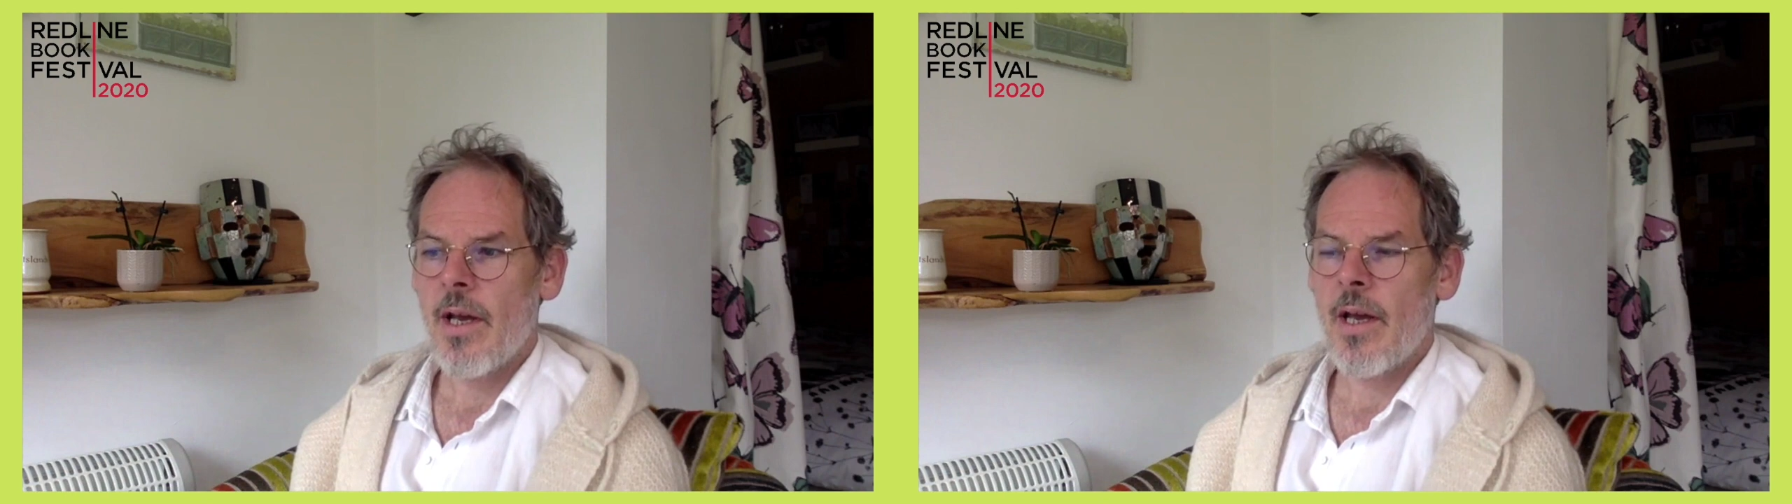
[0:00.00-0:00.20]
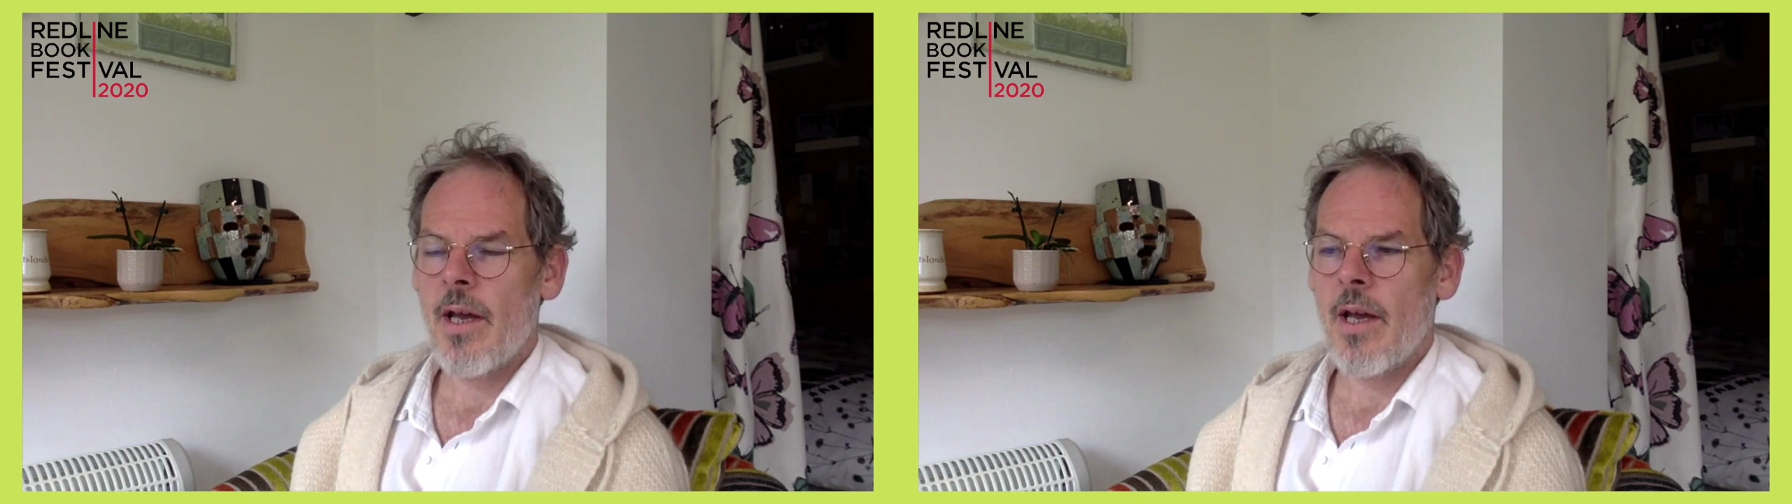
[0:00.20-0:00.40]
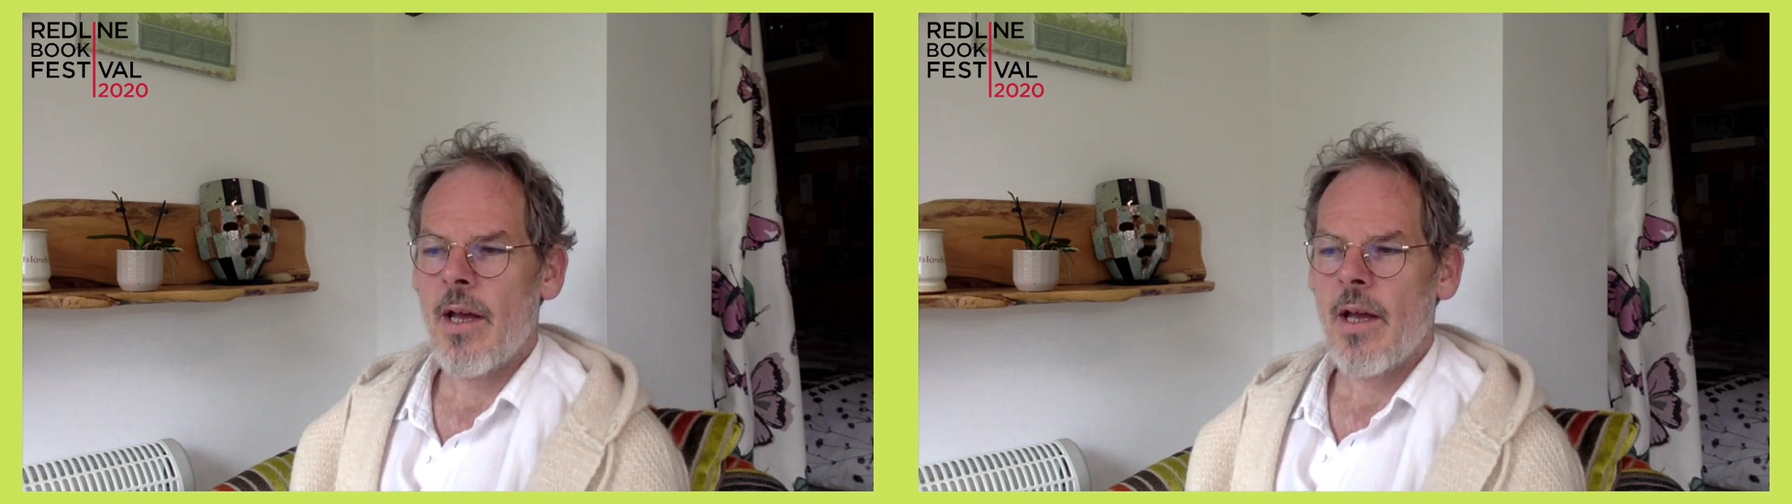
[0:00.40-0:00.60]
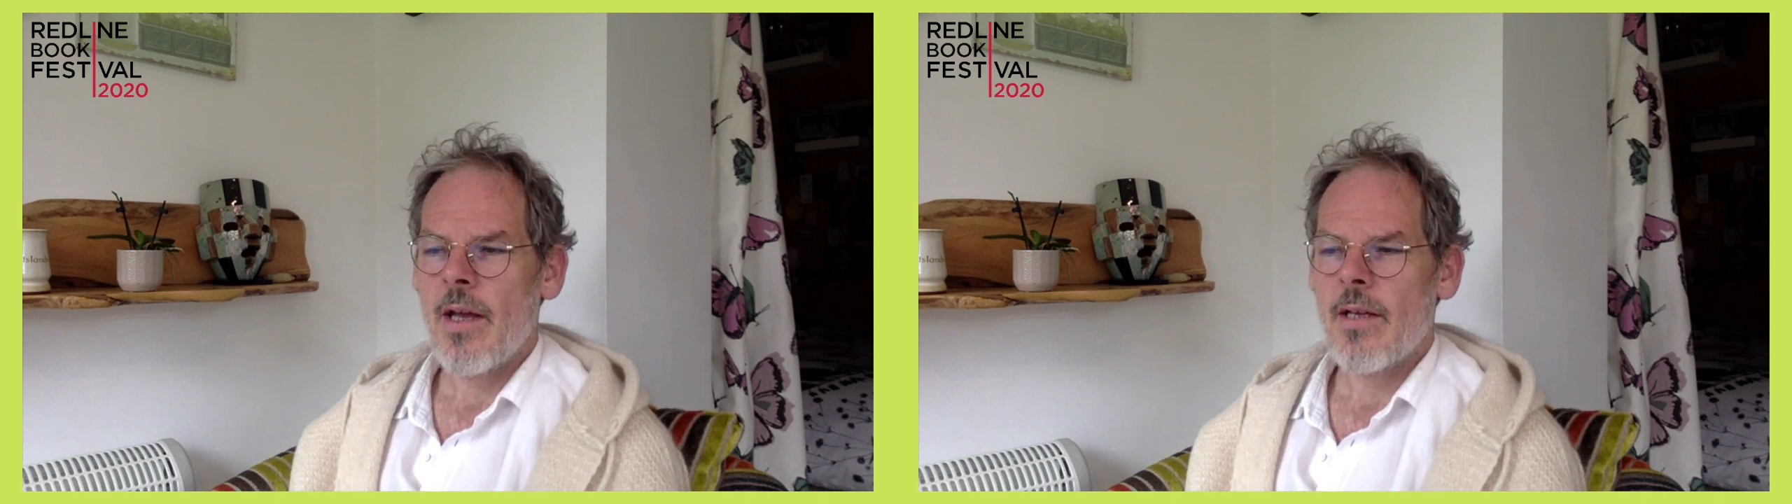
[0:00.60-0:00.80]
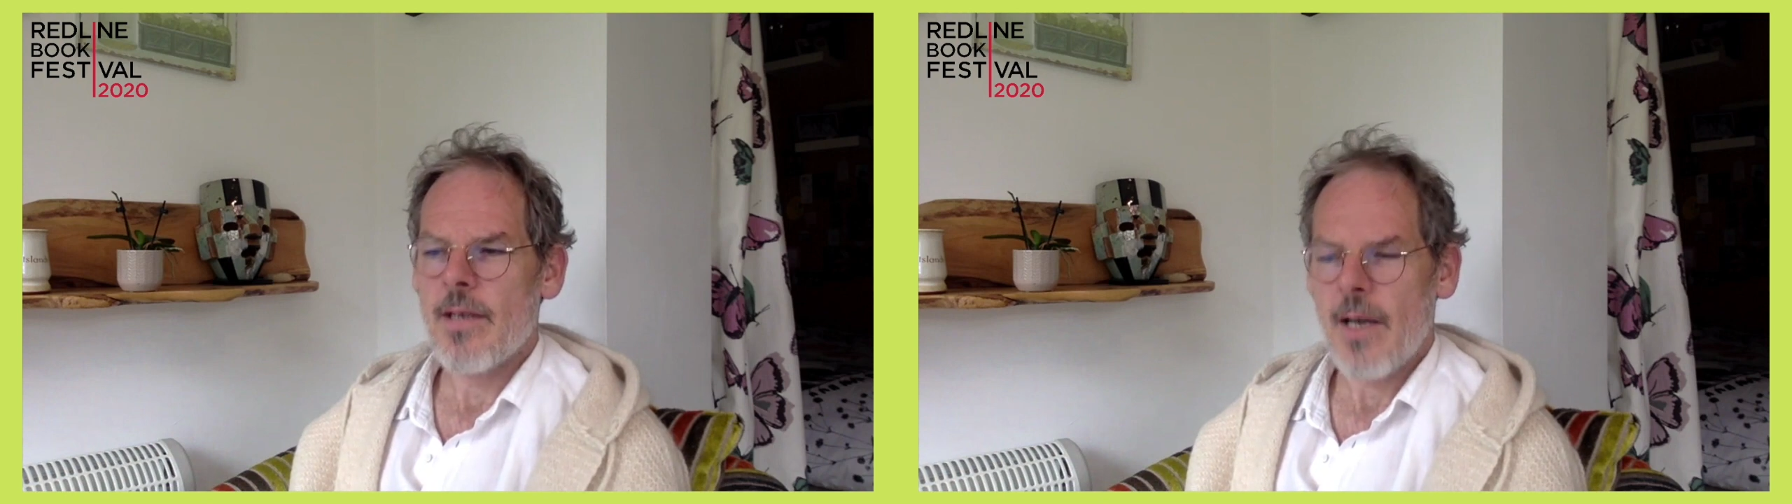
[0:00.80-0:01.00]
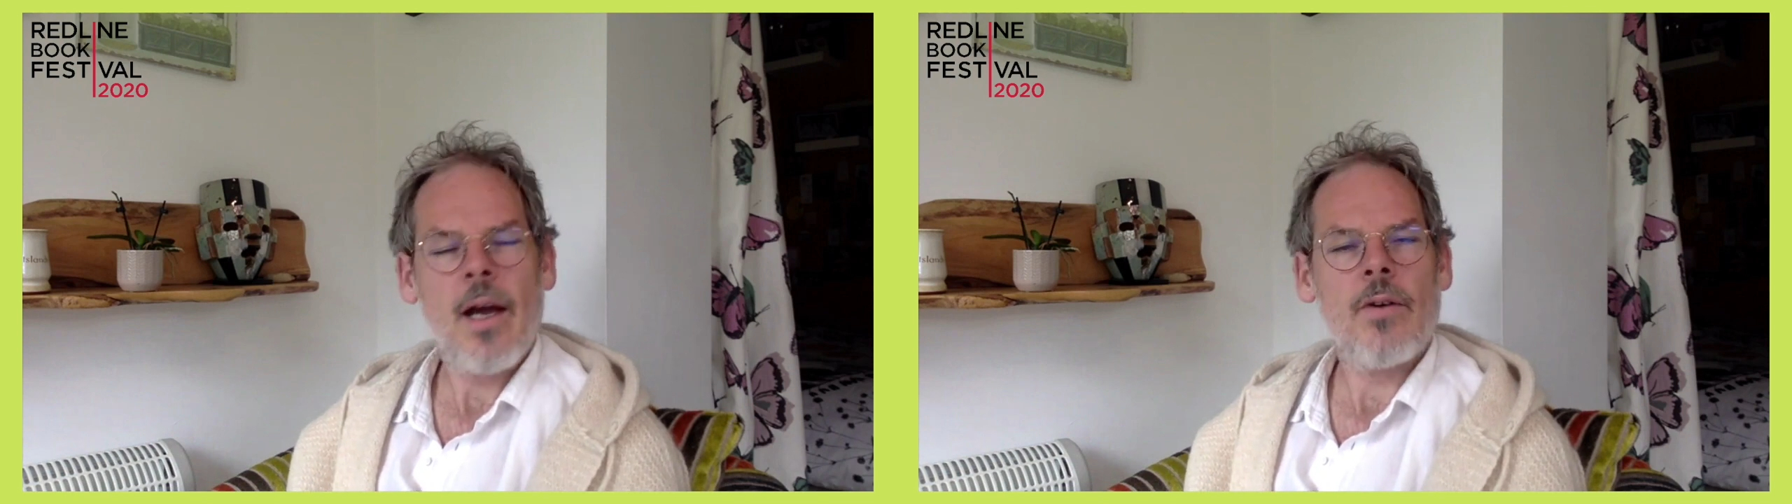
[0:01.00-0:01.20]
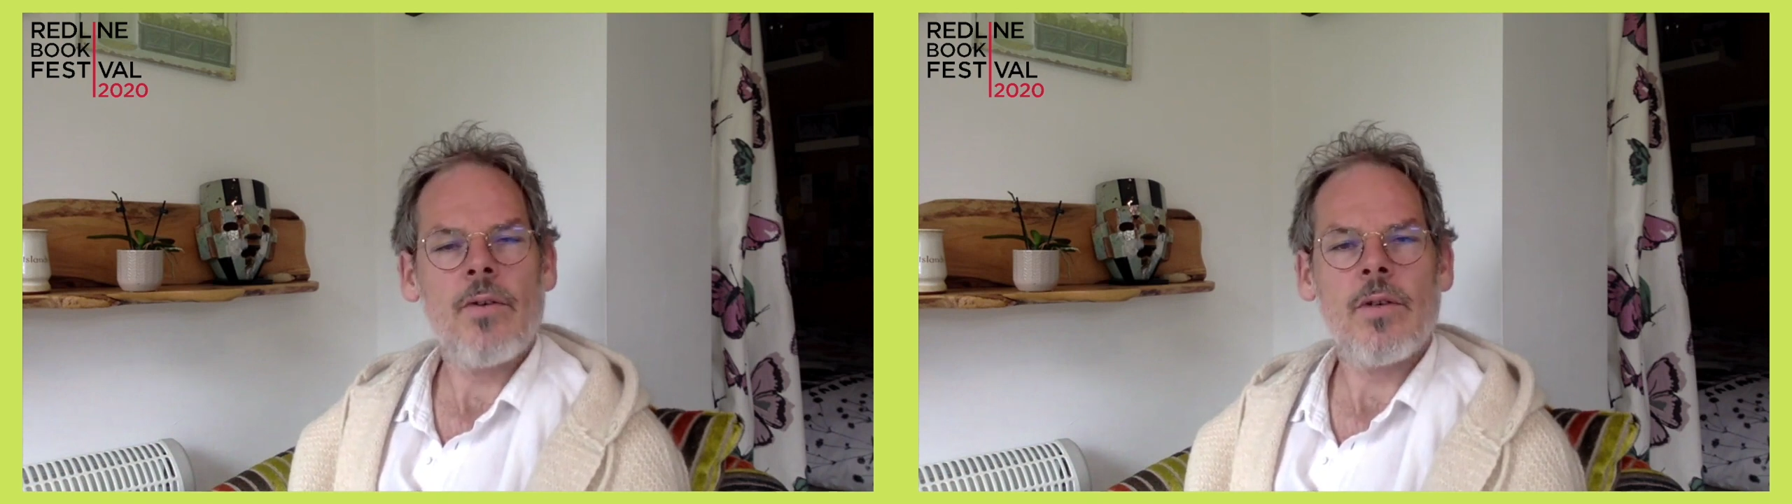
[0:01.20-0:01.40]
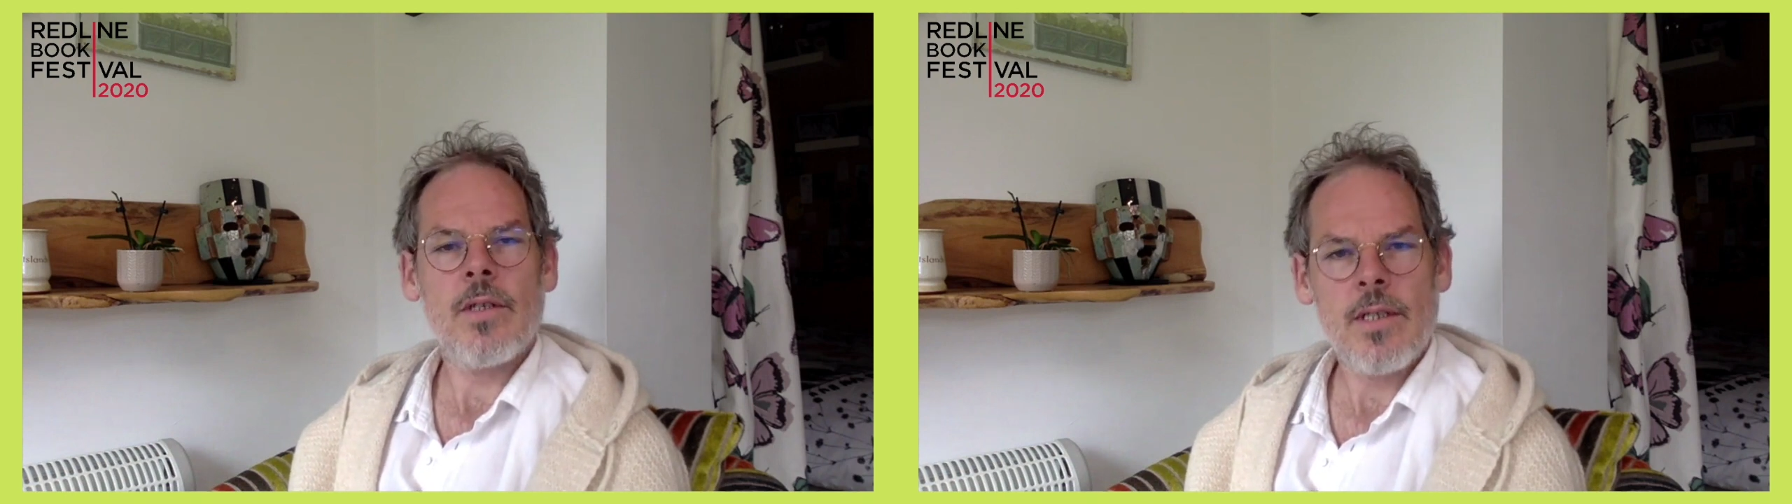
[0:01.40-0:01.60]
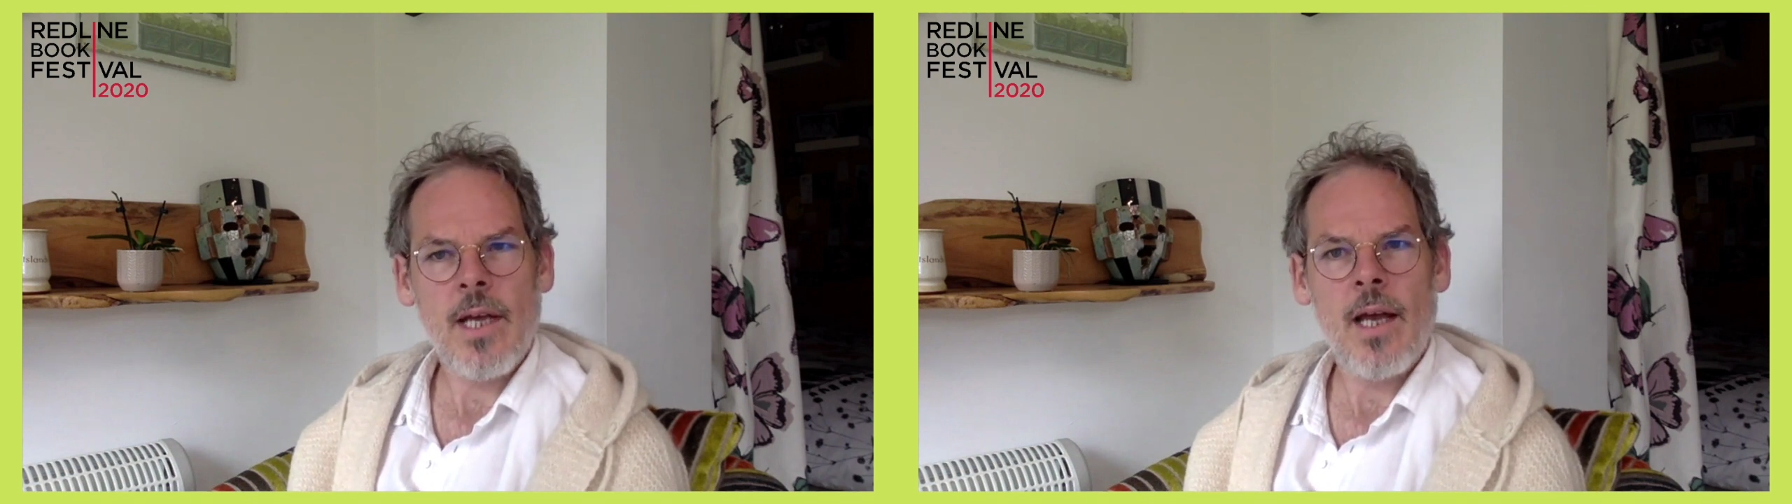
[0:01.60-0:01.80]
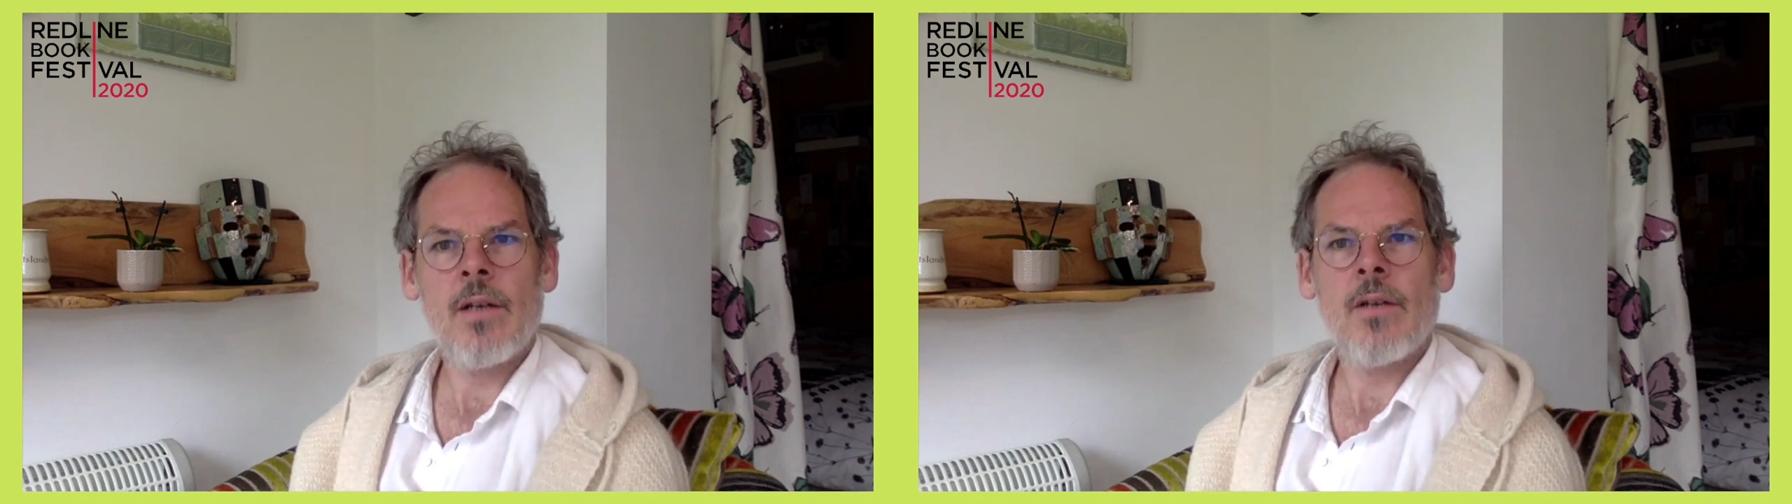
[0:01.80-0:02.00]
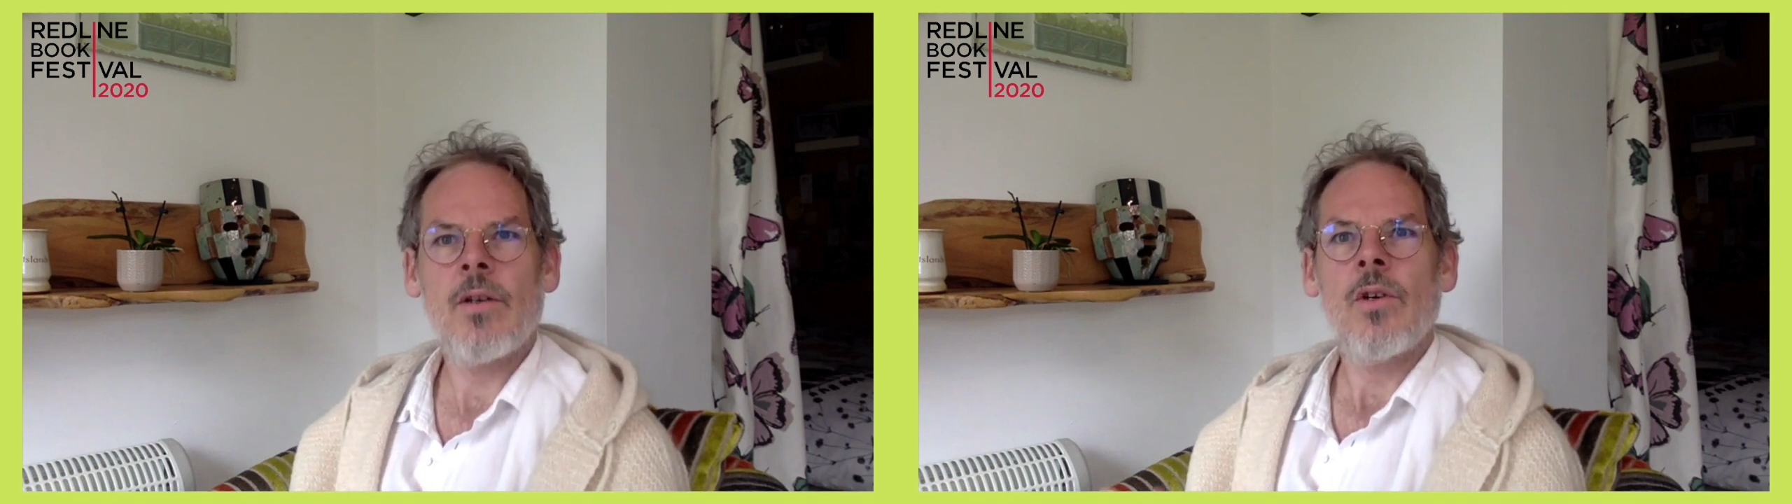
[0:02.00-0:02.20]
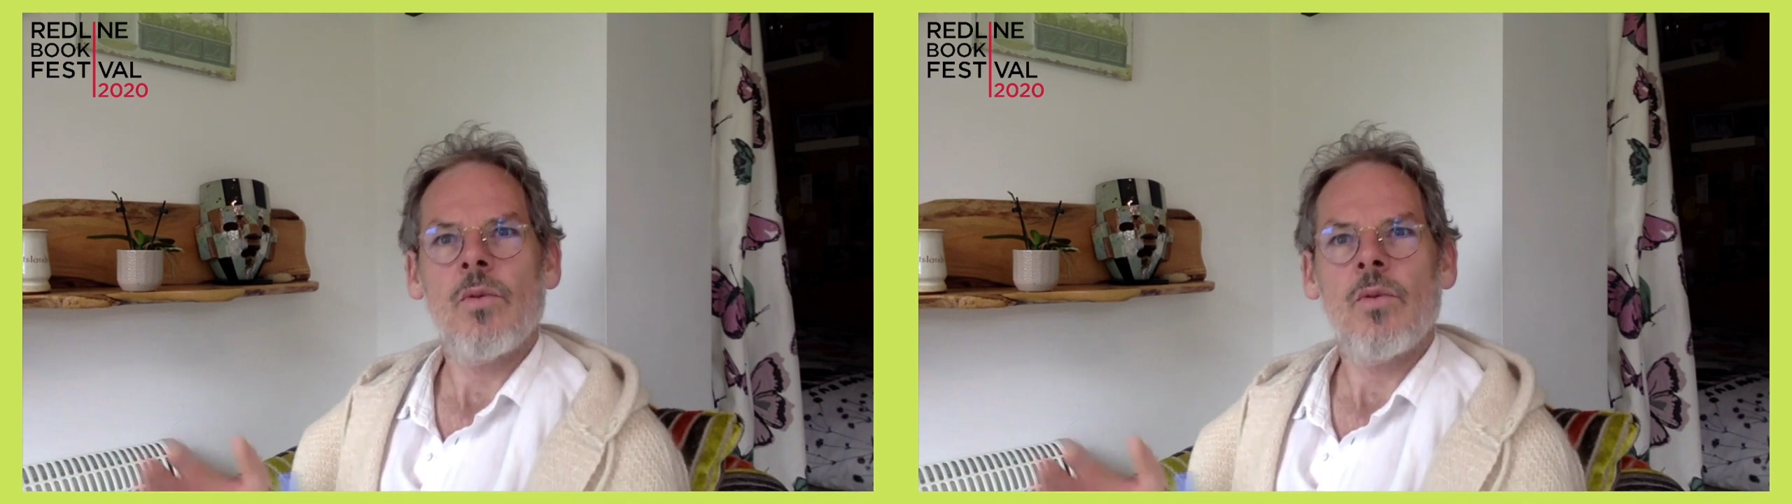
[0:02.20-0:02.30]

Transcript: uh, Saharan sand